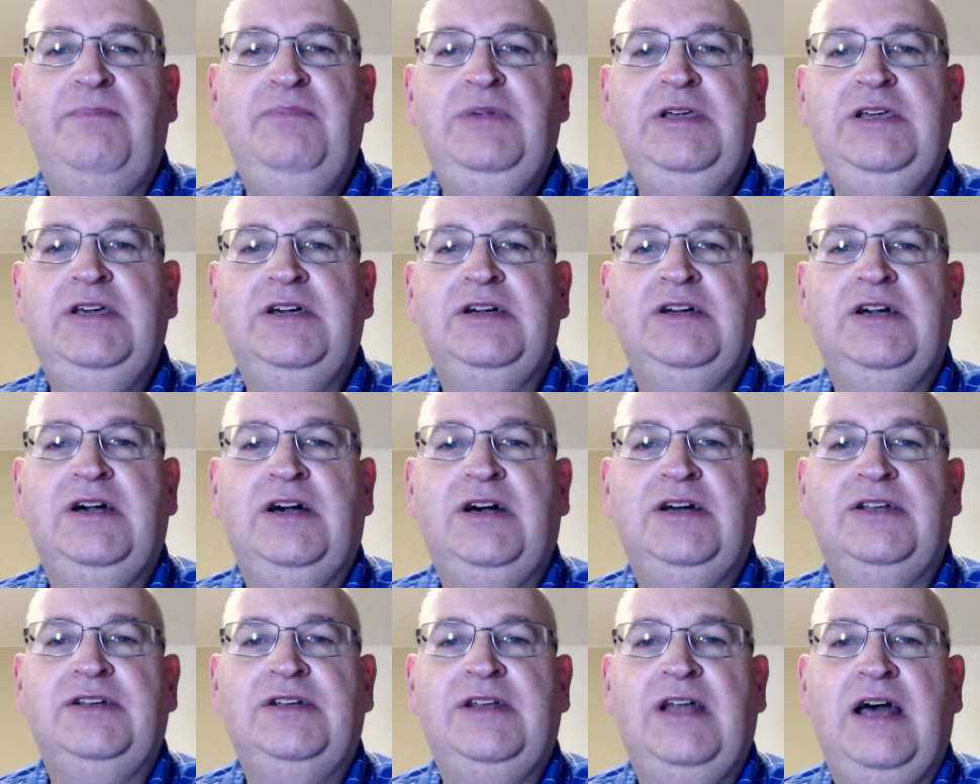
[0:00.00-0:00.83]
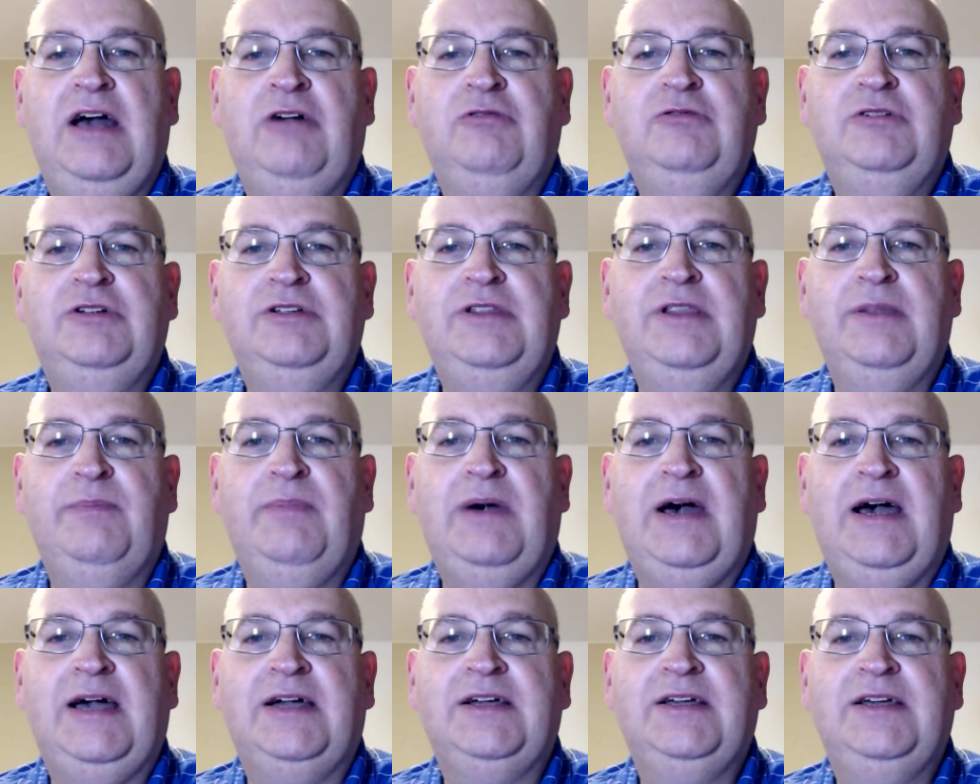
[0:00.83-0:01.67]
beer garden out of the
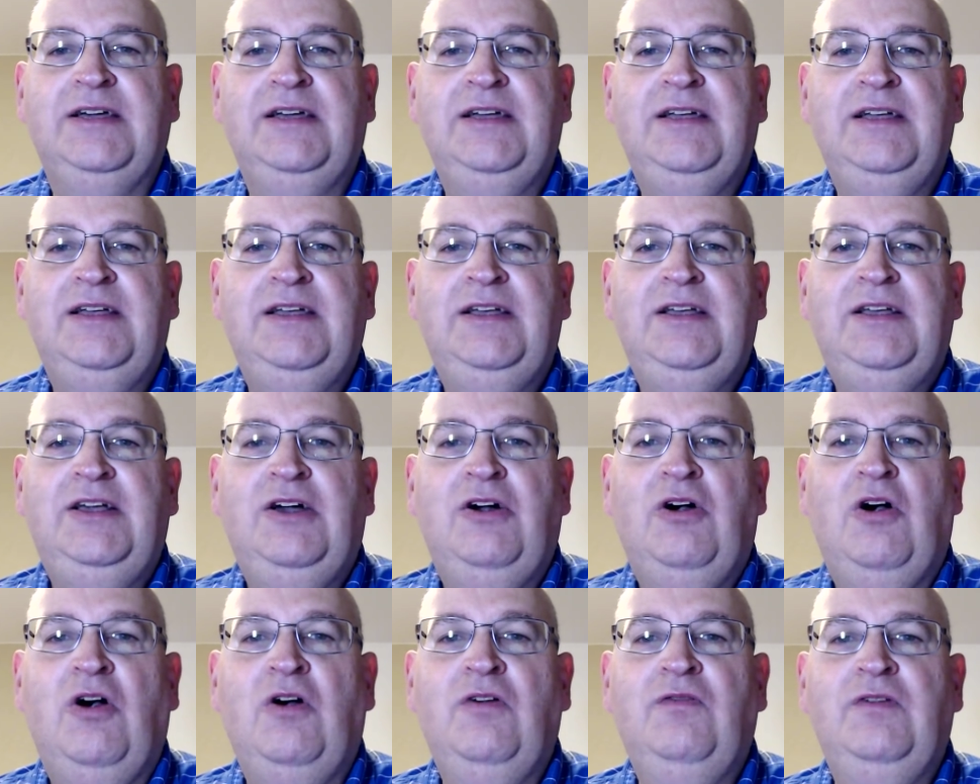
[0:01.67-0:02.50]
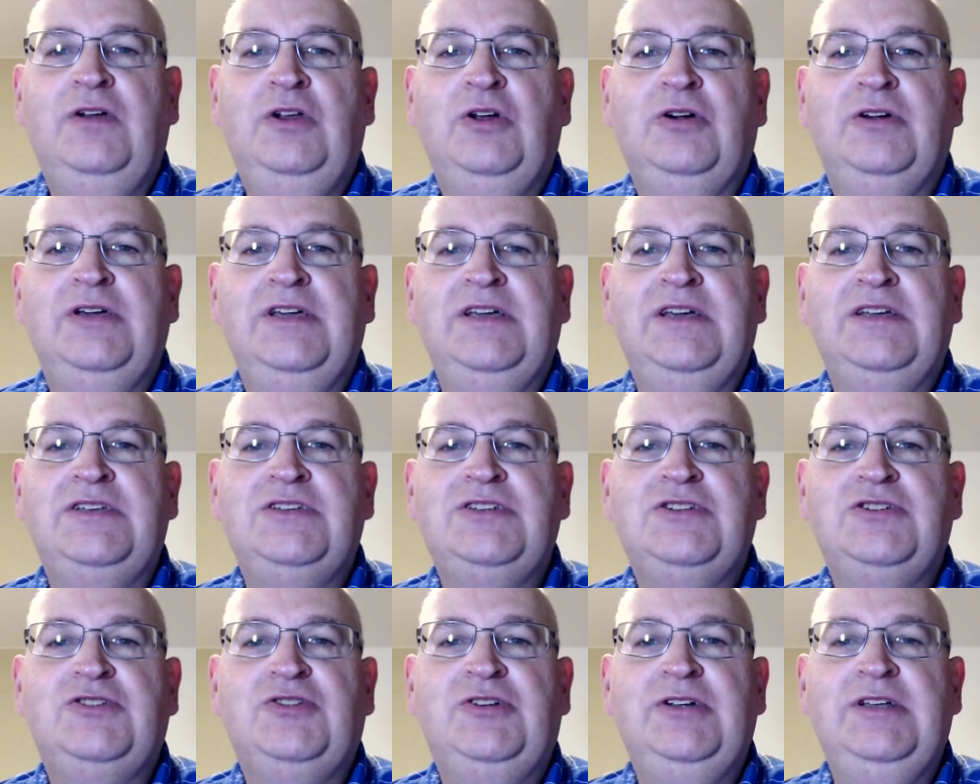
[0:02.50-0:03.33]
back, overlooking a
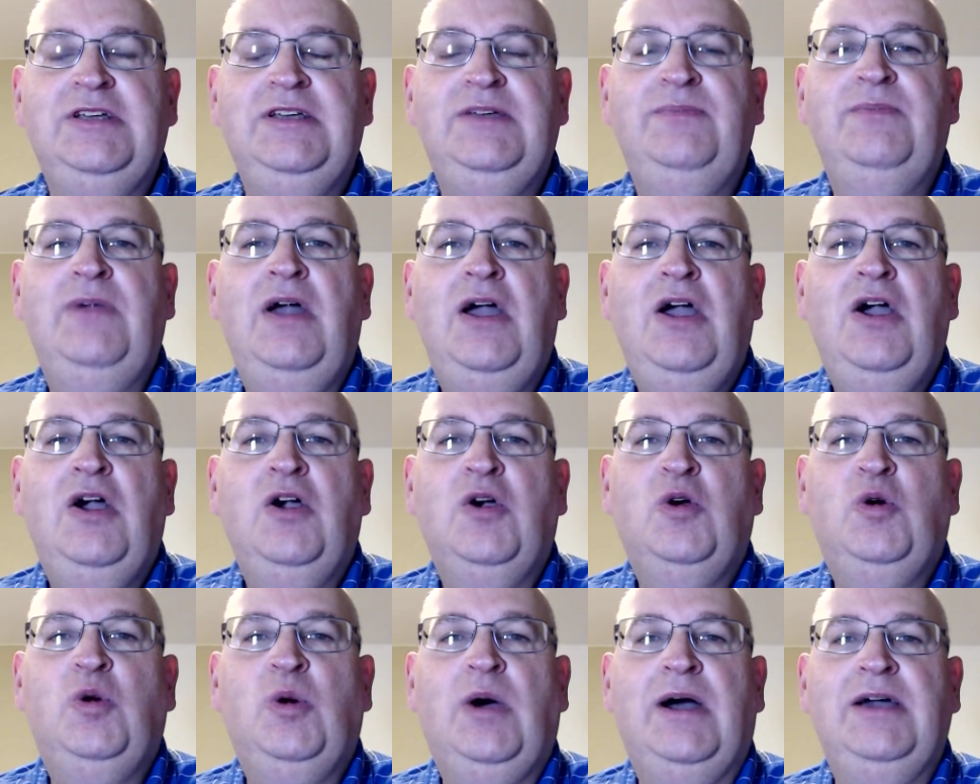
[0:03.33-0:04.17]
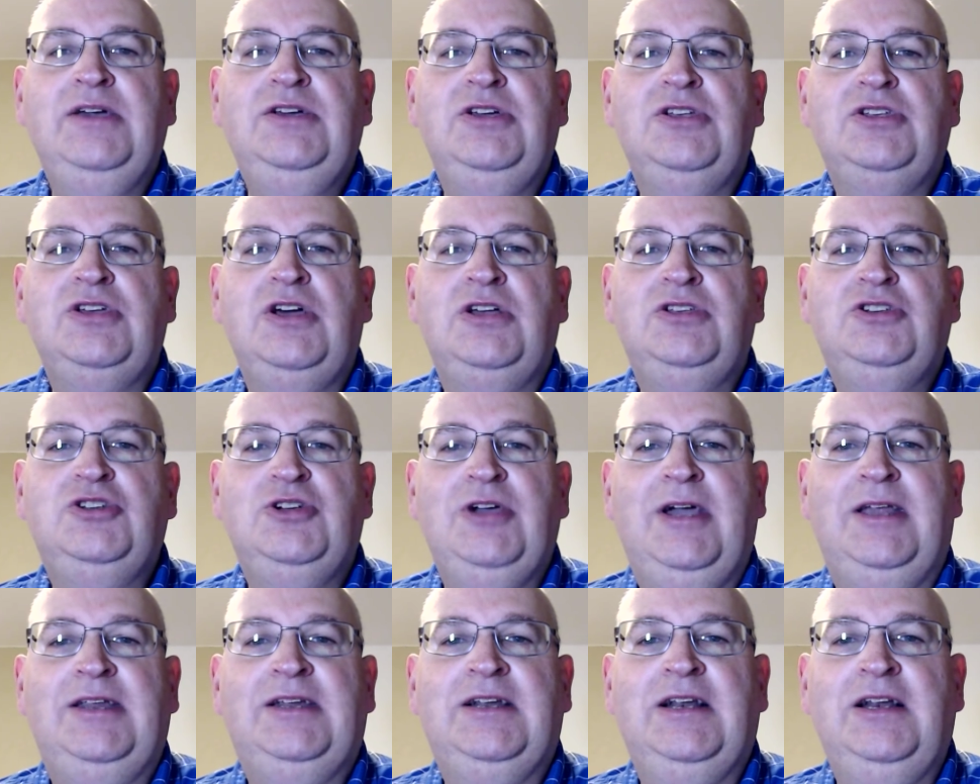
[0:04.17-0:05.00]
stream, quiet and
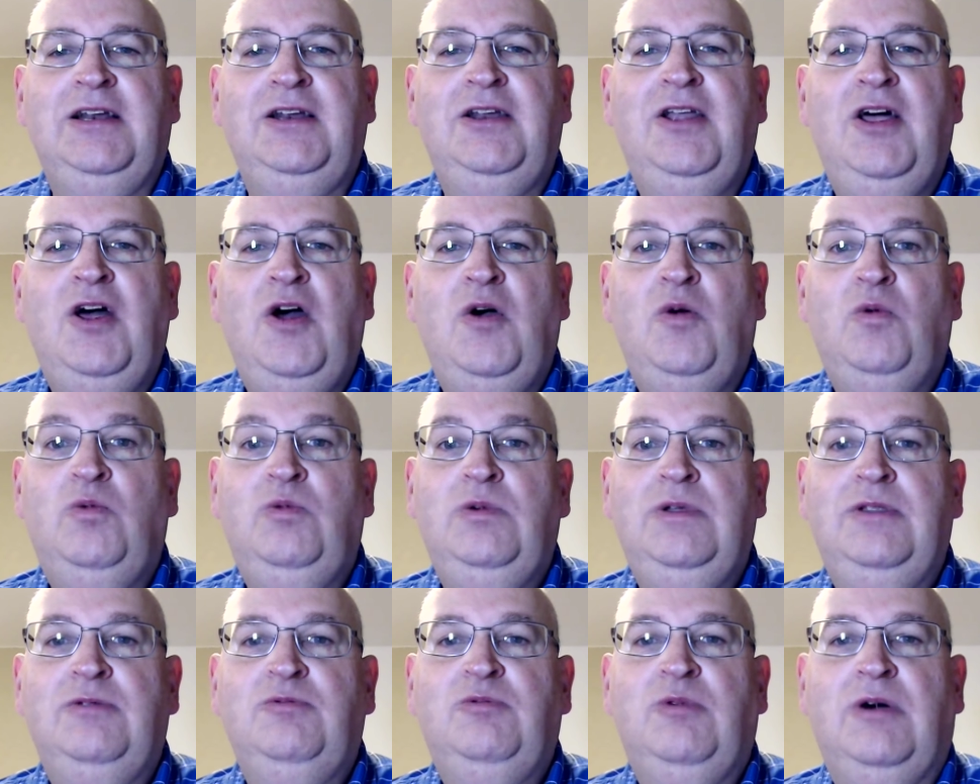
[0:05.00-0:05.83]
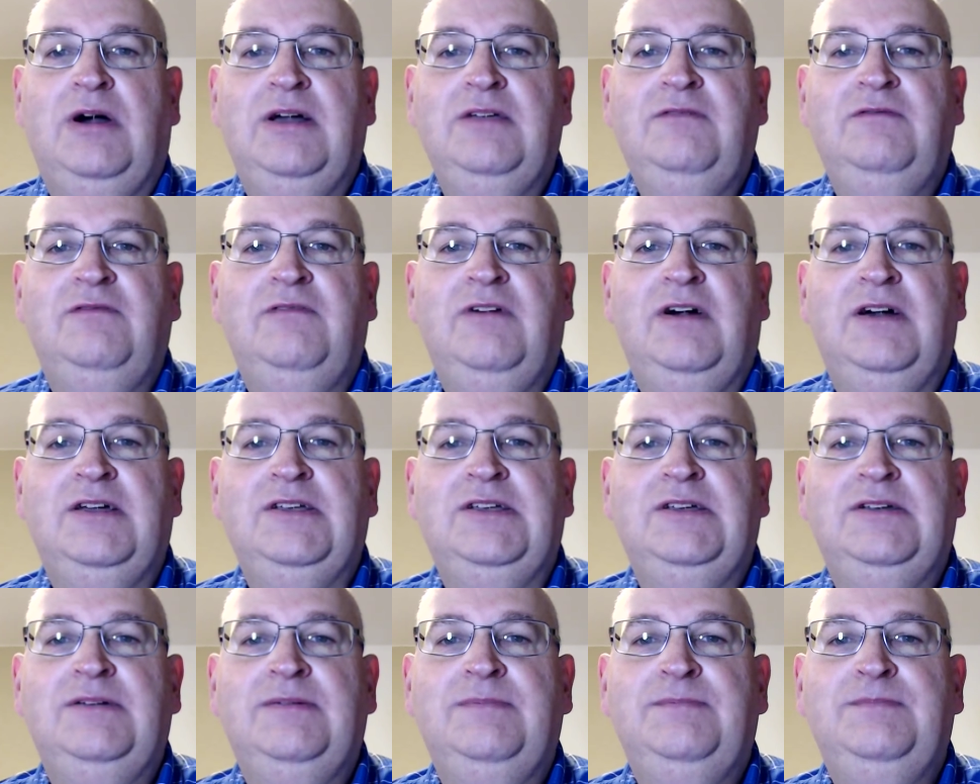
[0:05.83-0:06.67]
gentle with
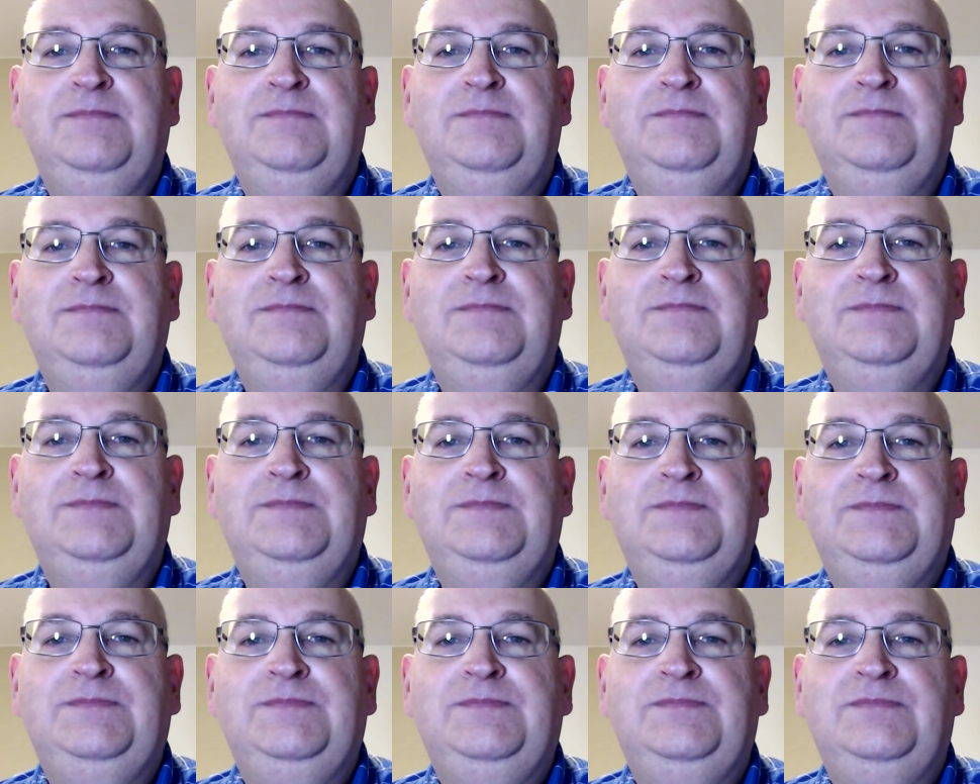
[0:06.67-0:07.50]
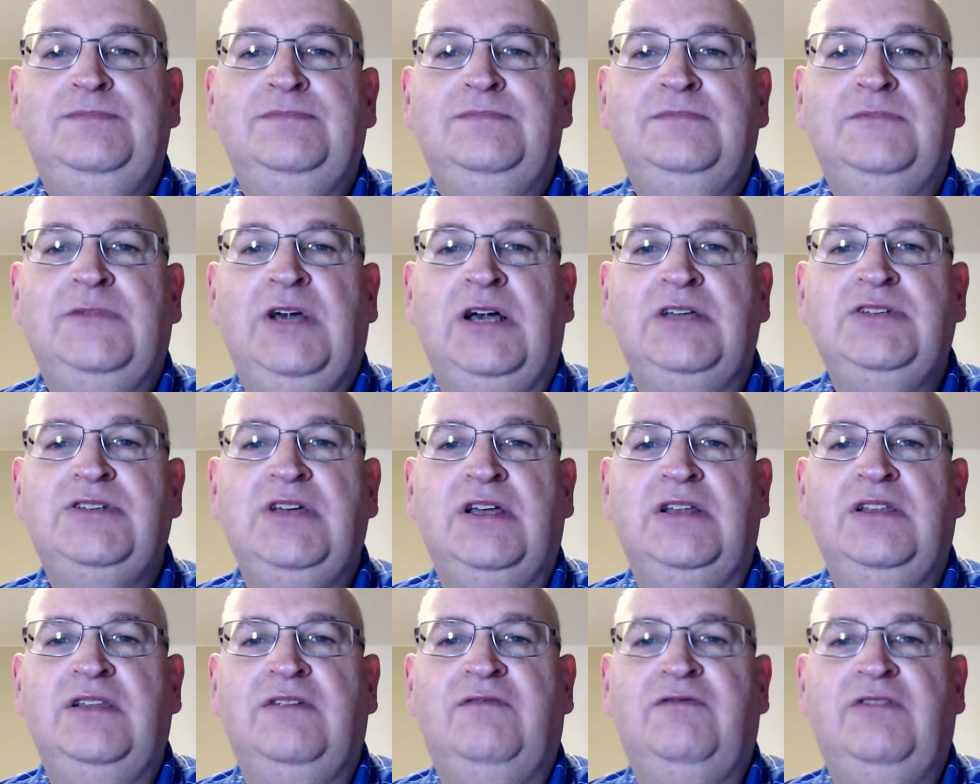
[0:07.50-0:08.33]
Wi-Fi. I
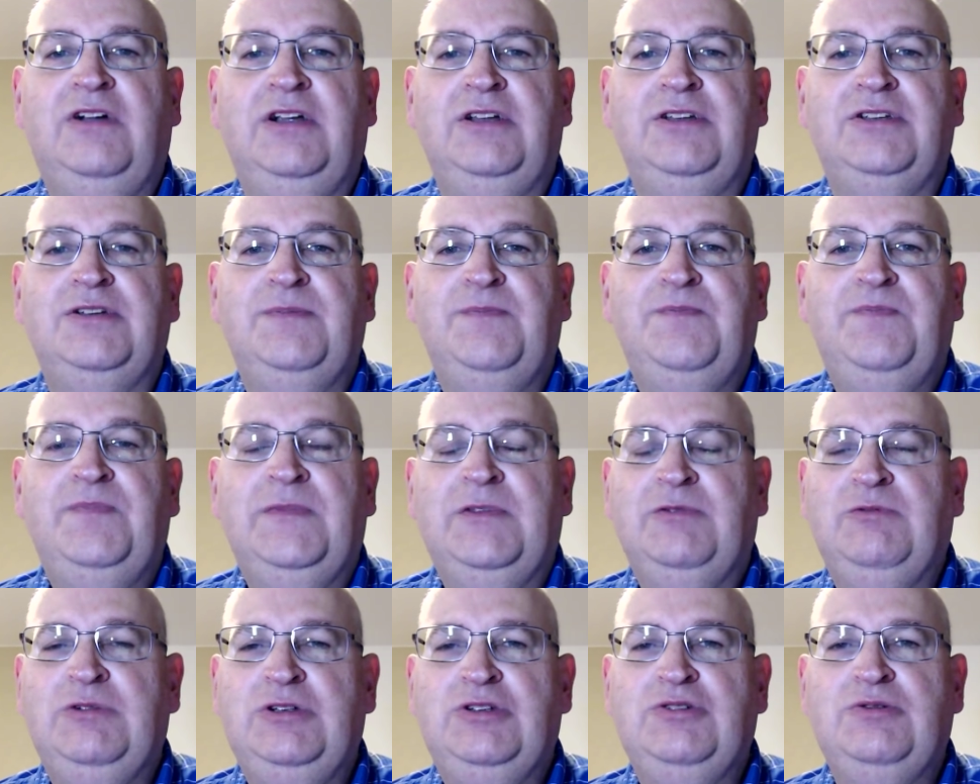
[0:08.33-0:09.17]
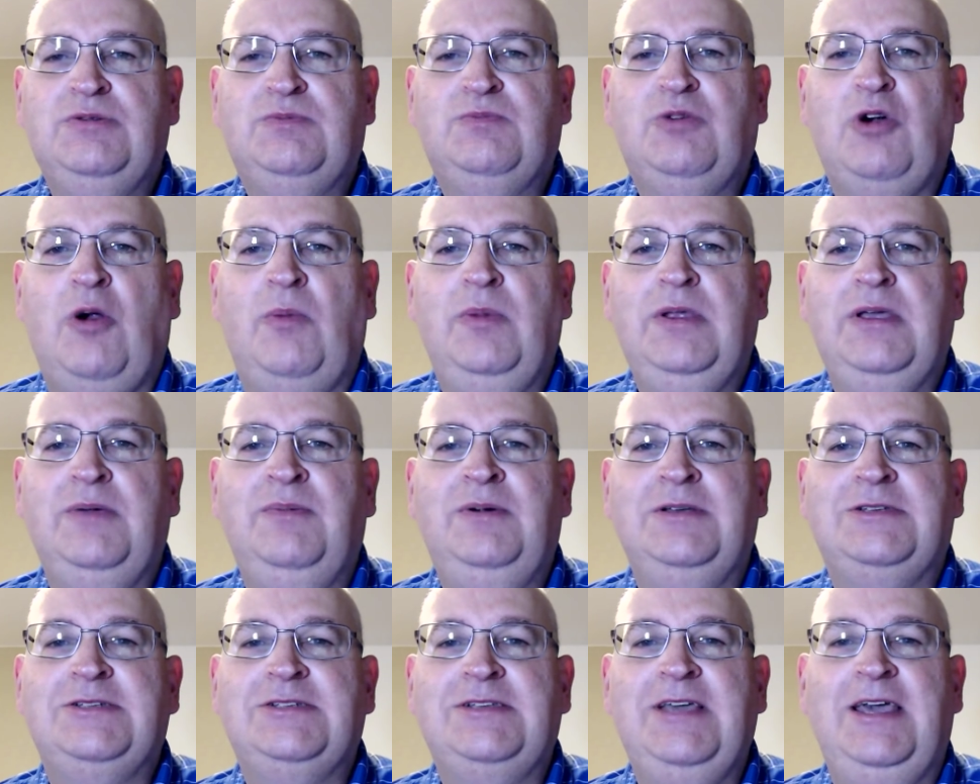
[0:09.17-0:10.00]
sat in the front, which was probably a
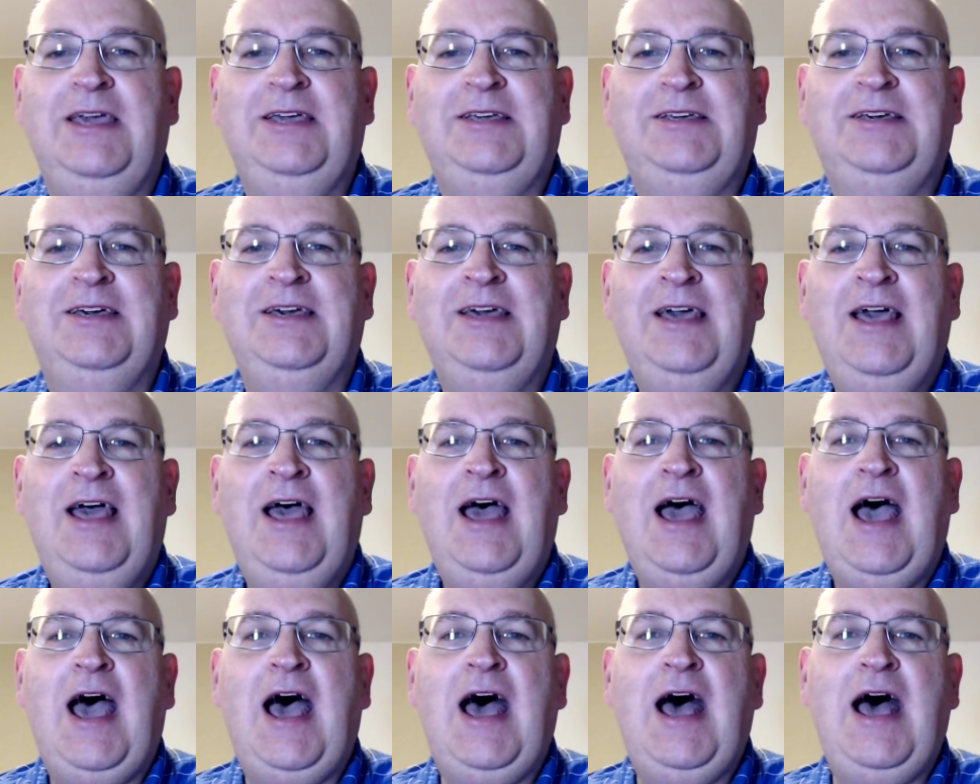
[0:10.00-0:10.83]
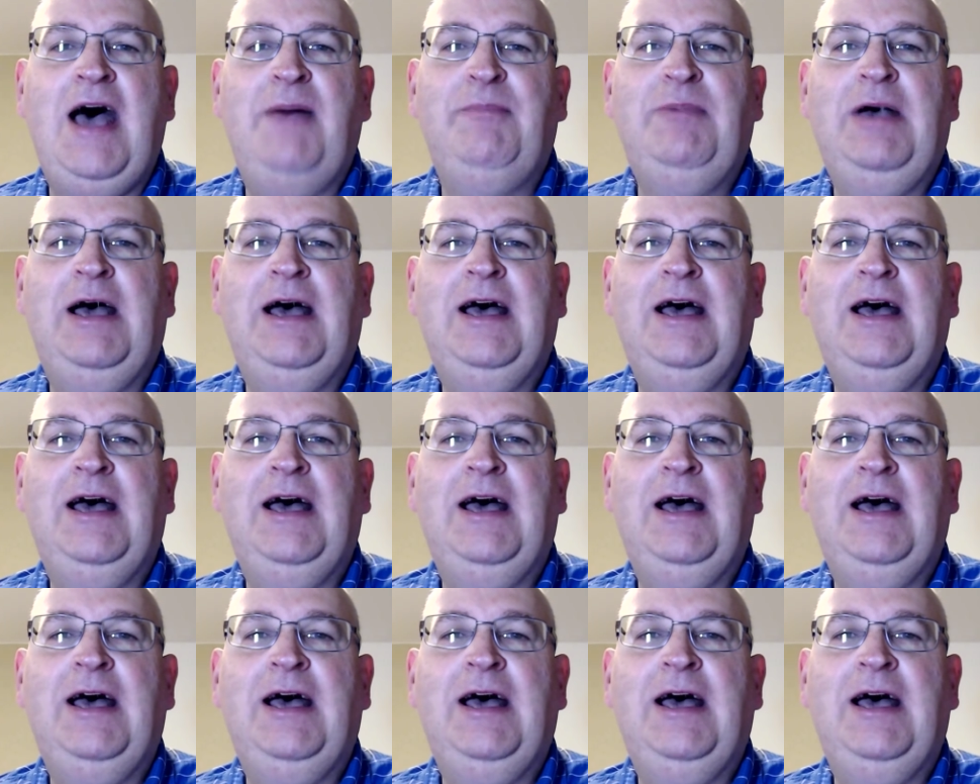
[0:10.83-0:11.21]
mistake. And